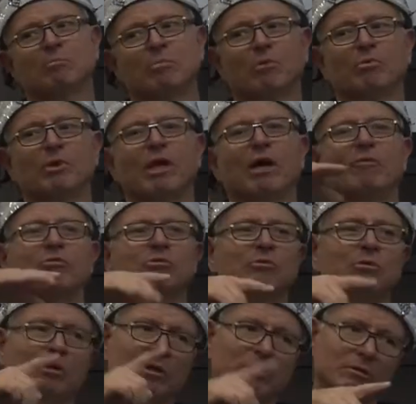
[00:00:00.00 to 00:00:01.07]
but we have to
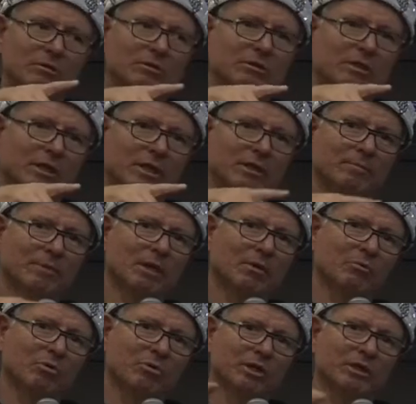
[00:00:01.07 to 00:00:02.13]
understand that
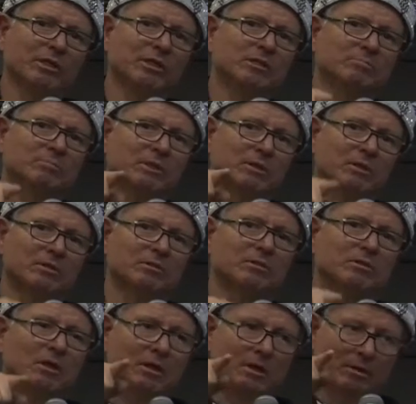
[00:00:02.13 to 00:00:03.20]
we're in this because